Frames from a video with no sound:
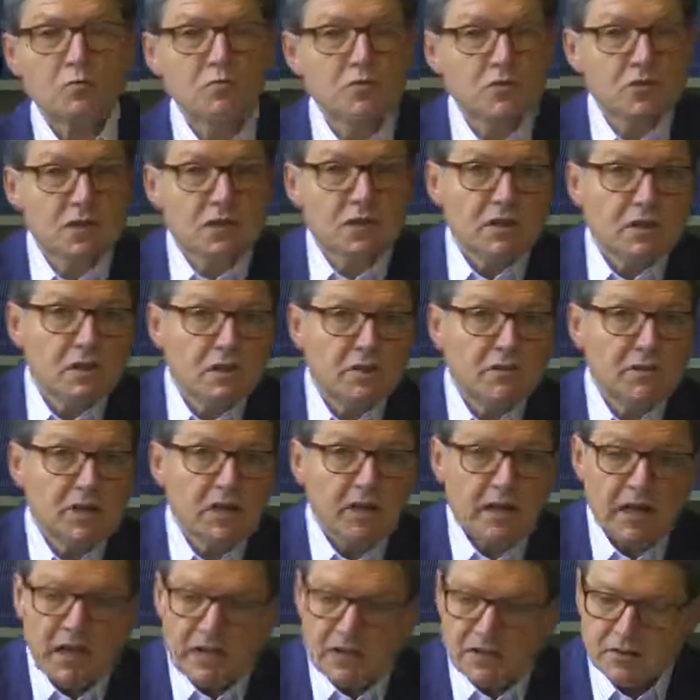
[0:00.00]
was
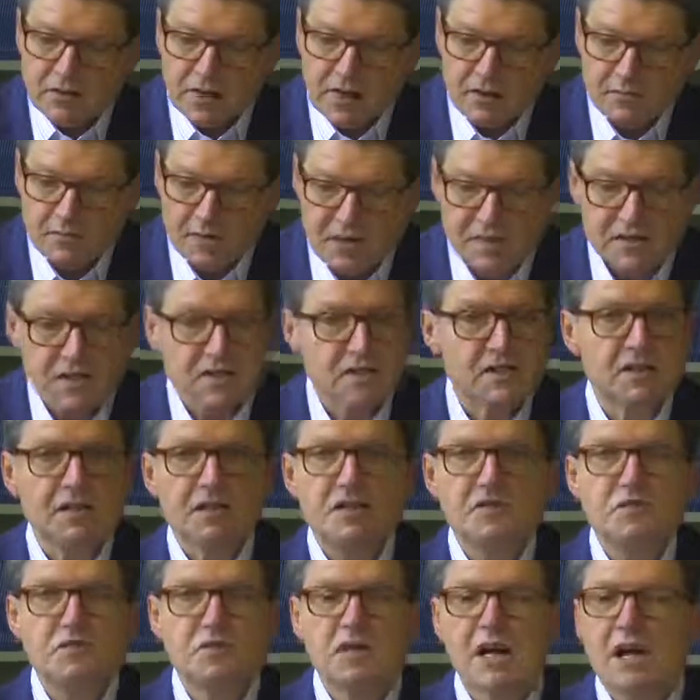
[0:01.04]
the ideal
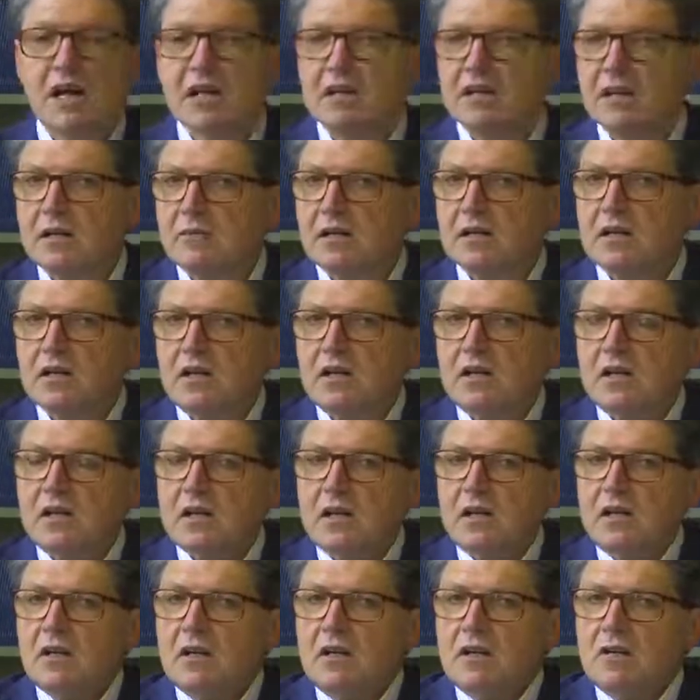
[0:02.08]
underlying beauty. It was
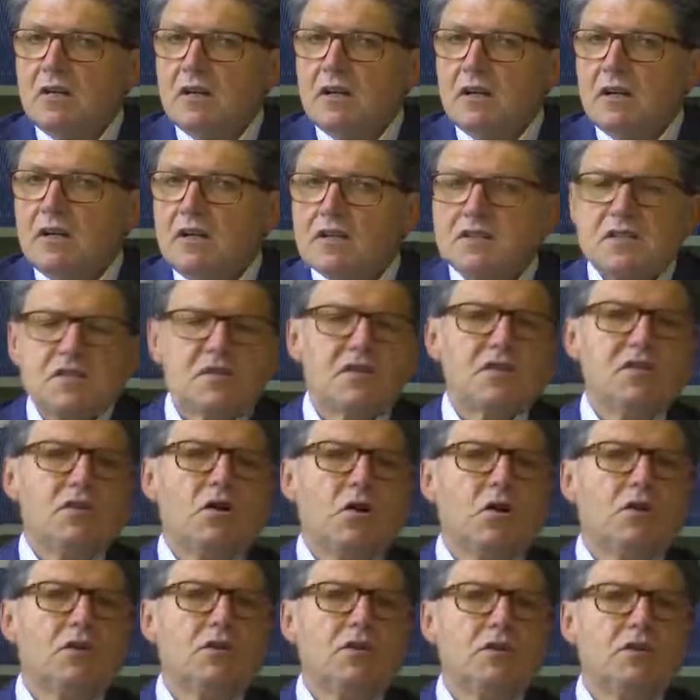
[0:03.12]
adopted by the
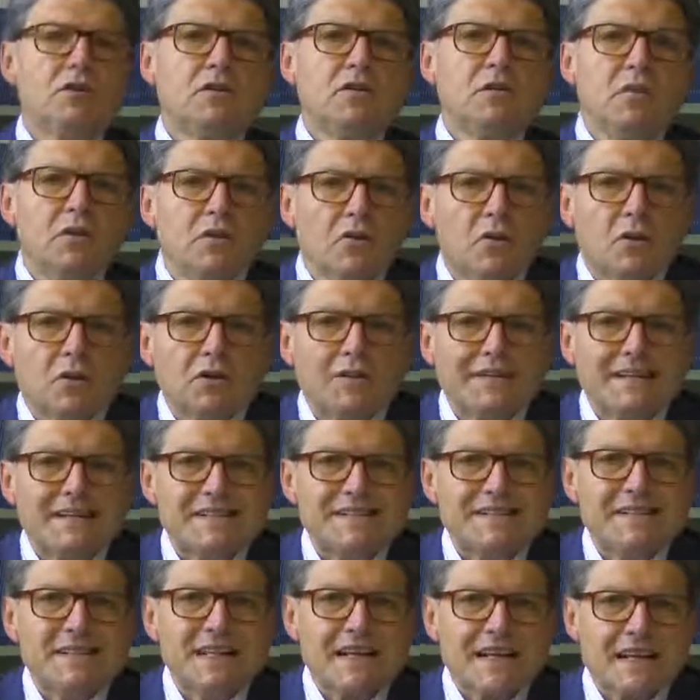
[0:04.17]
Renaissance as well,
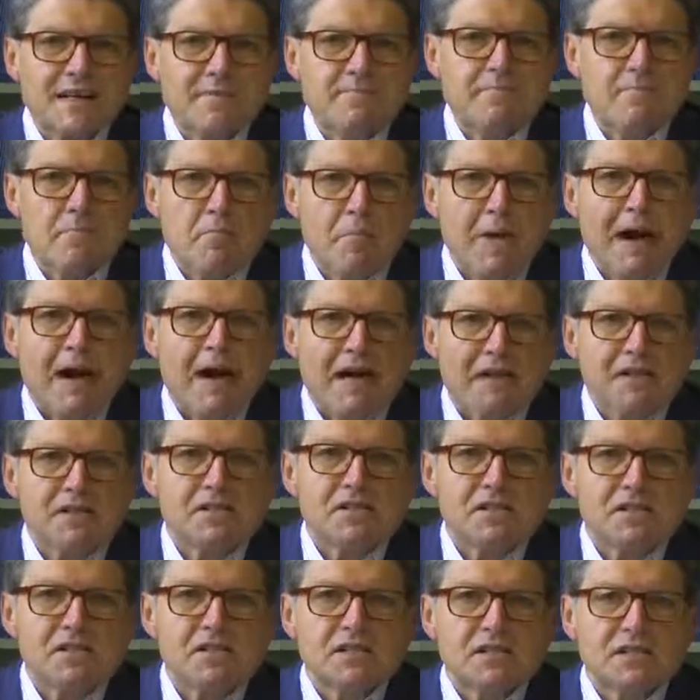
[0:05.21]
and I'll be saying
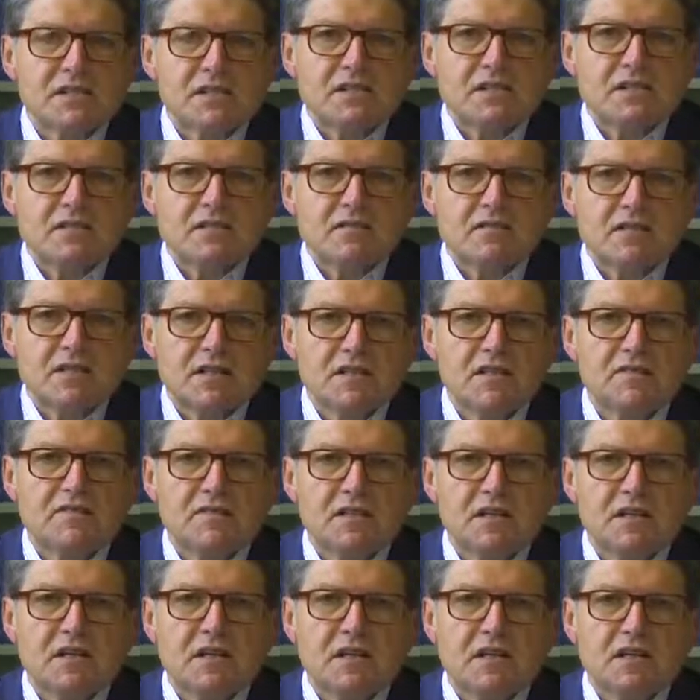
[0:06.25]
something about that.
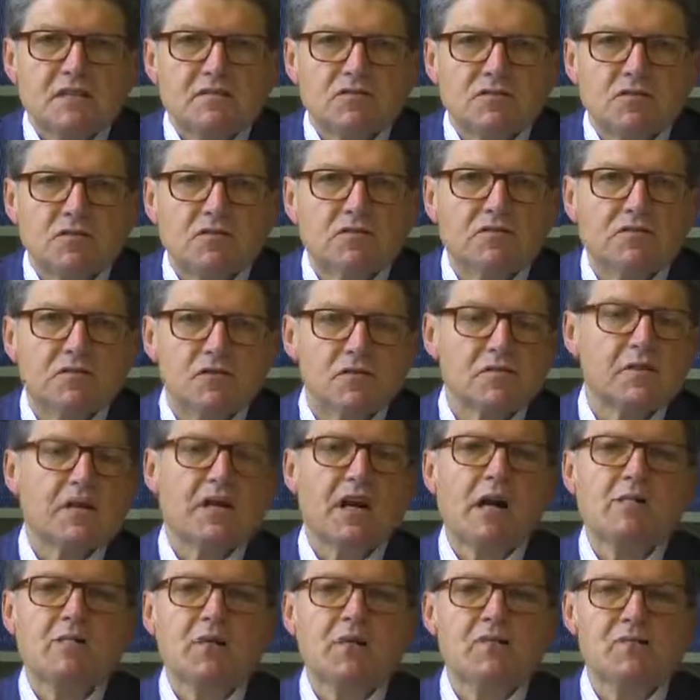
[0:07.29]
But
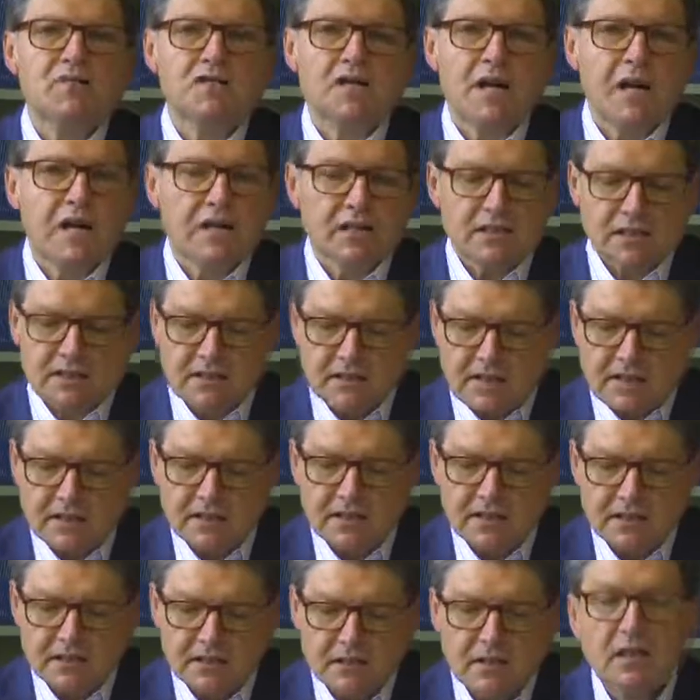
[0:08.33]
is it not
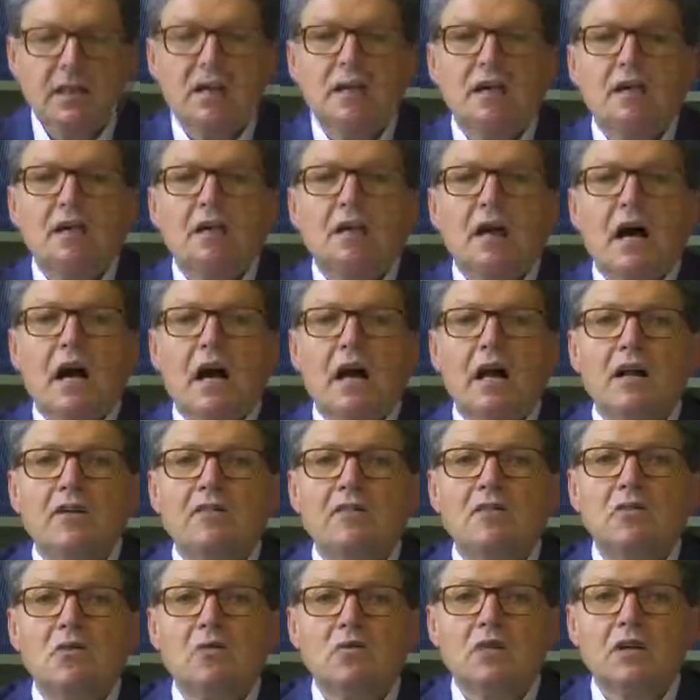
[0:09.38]
still
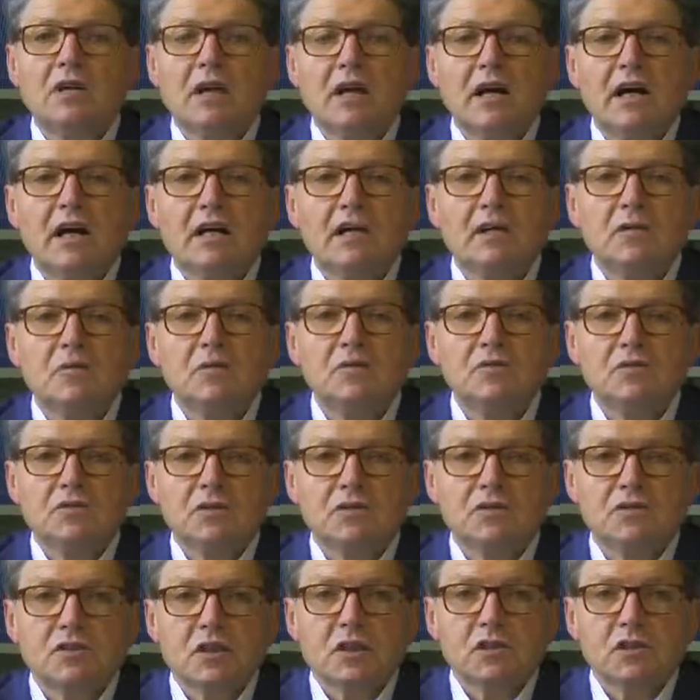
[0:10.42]
proportion